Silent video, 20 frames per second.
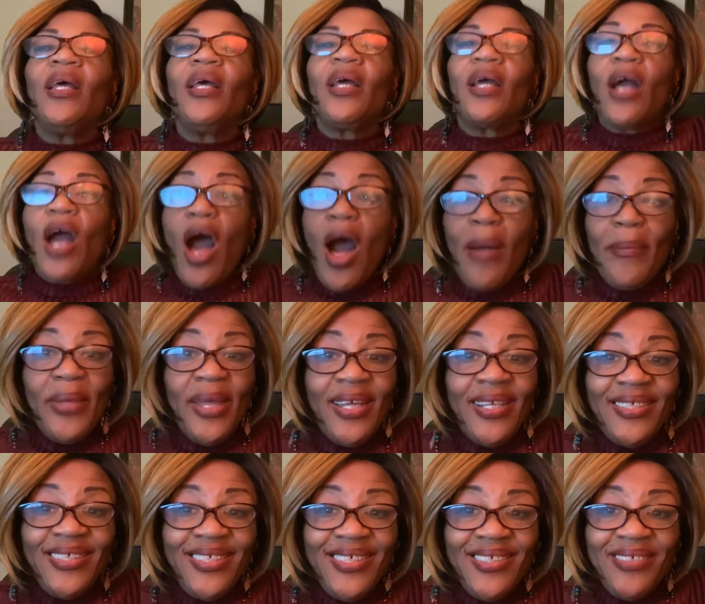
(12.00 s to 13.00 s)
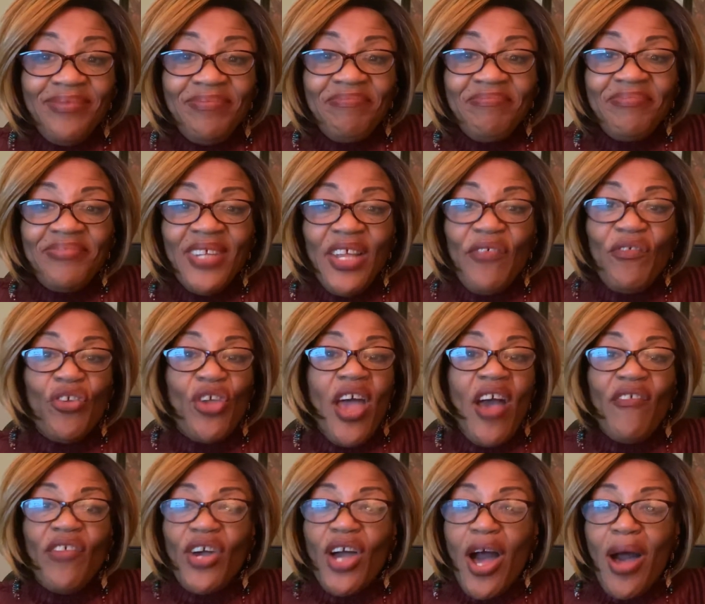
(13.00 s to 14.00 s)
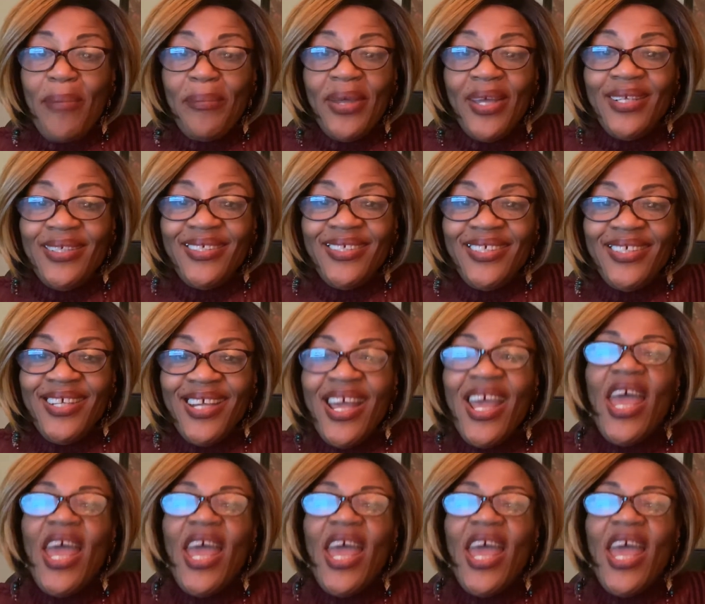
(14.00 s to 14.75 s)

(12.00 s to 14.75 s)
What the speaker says: comment if you have a comment,